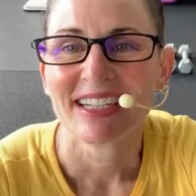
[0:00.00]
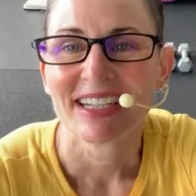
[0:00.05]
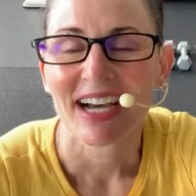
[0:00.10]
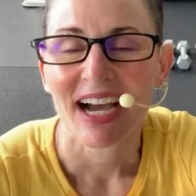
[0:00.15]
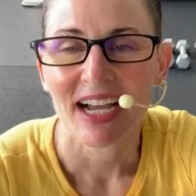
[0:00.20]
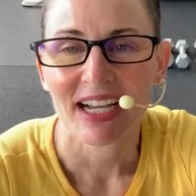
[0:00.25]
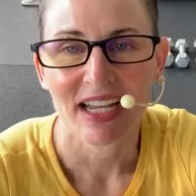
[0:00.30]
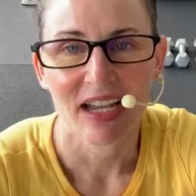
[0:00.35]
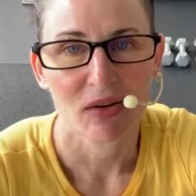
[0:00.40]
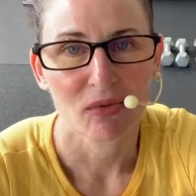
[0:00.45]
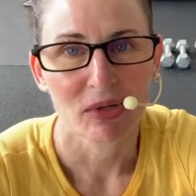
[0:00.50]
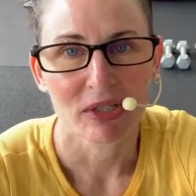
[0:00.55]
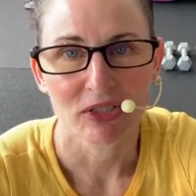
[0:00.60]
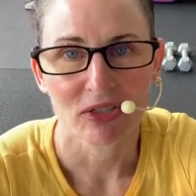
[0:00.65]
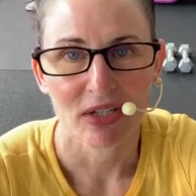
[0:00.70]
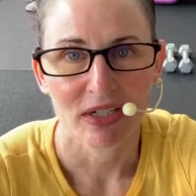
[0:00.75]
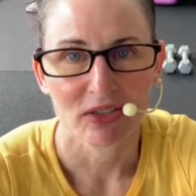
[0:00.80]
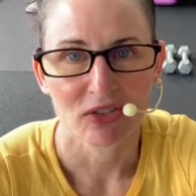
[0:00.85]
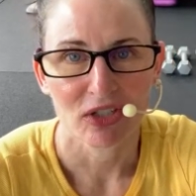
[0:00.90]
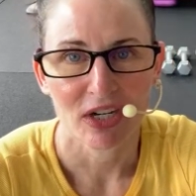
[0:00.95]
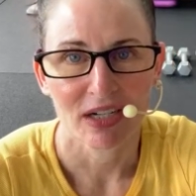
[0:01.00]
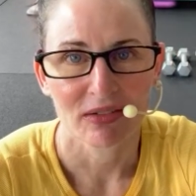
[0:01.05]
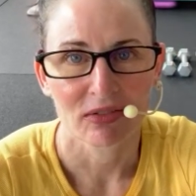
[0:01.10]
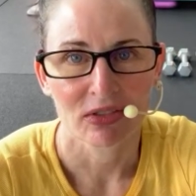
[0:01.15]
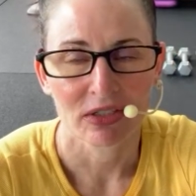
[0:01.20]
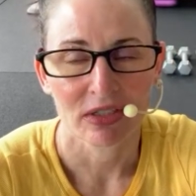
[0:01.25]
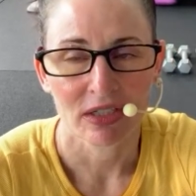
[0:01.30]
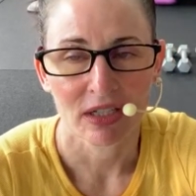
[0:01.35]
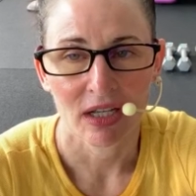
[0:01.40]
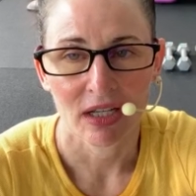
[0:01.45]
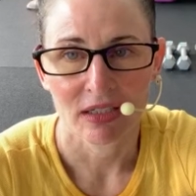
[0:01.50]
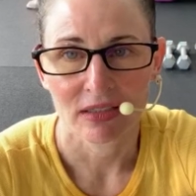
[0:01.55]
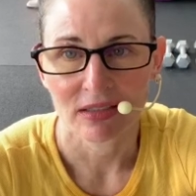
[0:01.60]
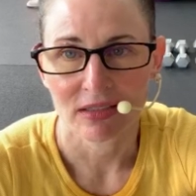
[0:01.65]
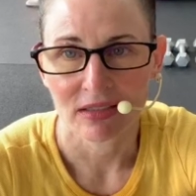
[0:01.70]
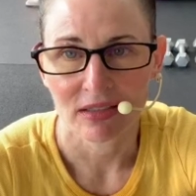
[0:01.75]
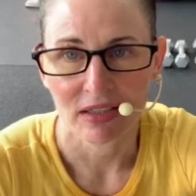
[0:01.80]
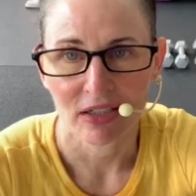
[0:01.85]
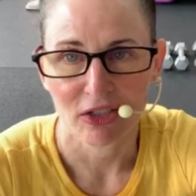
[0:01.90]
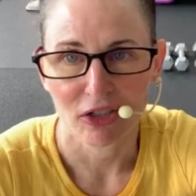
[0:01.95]
I can't wait till I travel, you guys.
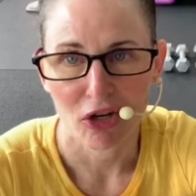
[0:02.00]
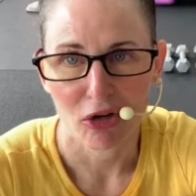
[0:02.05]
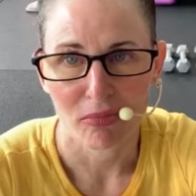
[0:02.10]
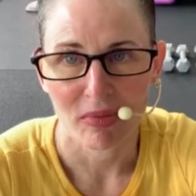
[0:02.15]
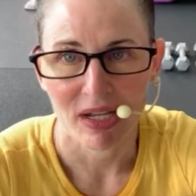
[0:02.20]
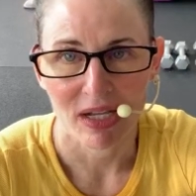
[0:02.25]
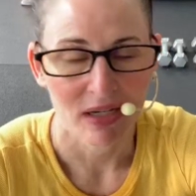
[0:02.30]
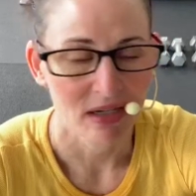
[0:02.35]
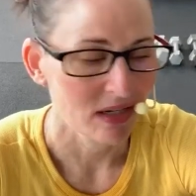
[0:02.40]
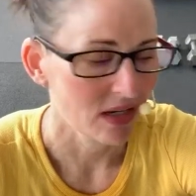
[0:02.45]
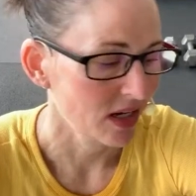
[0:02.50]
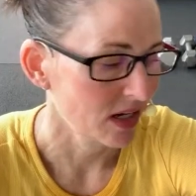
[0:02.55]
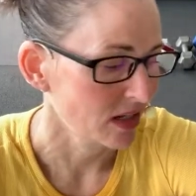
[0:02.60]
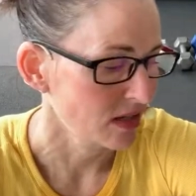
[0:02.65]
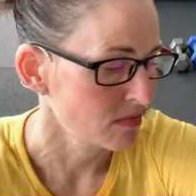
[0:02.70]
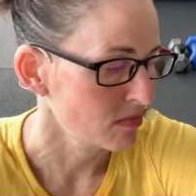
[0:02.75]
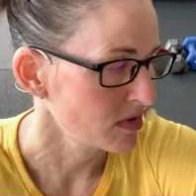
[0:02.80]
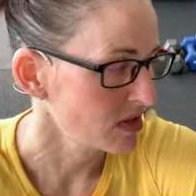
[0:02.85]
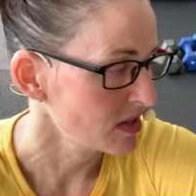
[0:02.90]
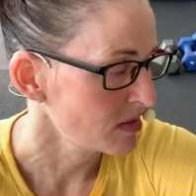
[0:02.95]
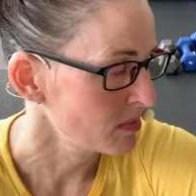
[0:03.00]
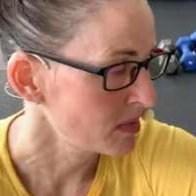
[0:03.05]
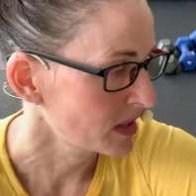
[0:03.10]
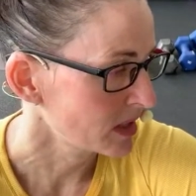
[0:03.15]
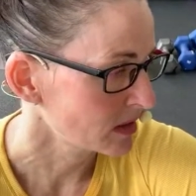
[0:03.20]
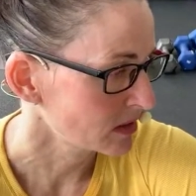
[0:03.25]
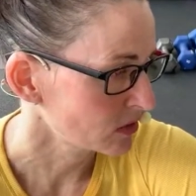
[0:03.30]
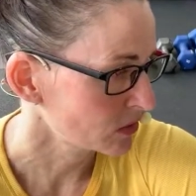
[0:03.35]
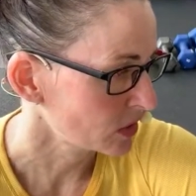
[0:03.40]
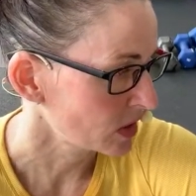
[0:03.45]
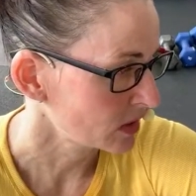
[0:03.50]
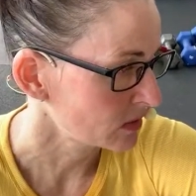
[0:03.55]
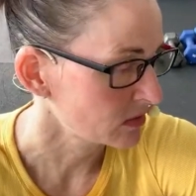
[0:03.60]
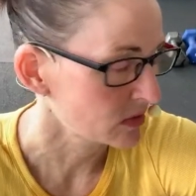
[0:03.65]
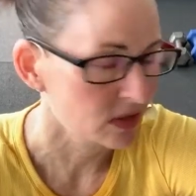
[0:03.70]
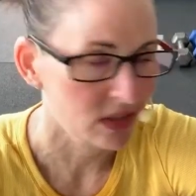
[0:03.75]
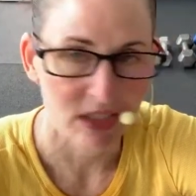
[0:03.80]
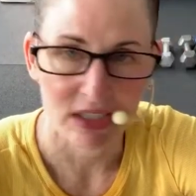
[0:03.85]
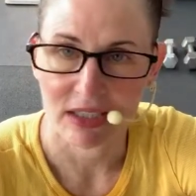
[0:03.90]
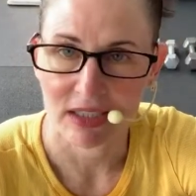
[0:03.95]
You know me. I am the biggest
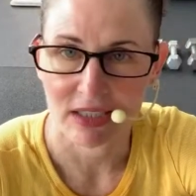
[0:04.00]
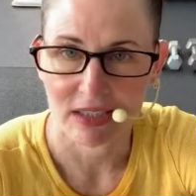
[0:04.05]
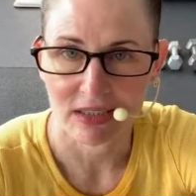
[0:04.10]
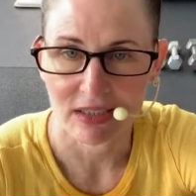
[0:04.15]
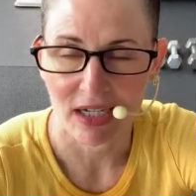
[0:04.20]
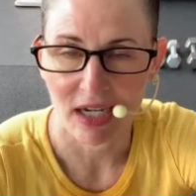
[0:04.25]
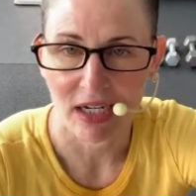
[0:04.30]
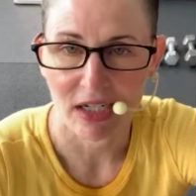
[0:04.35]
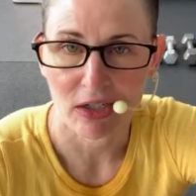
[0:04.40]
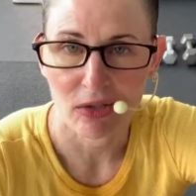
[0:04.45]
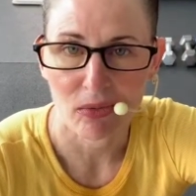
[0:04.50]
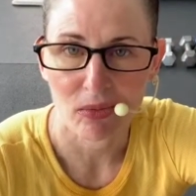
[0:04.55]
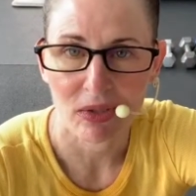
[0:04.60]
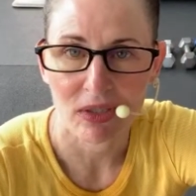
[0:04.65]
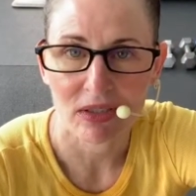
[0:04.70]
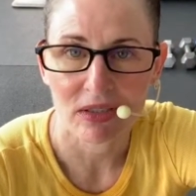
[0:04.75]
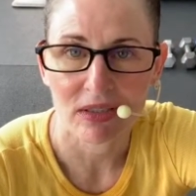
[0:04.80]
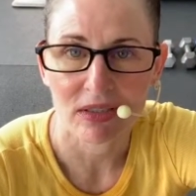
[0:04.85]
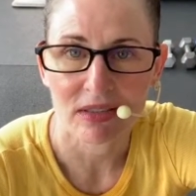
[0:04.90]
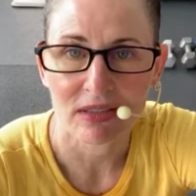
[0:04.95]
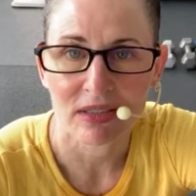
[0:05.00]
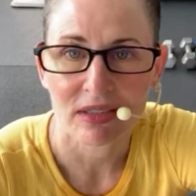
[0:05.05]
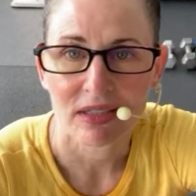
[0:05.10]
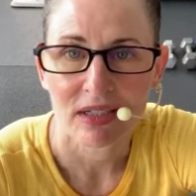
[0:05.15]
traveler in the entire world.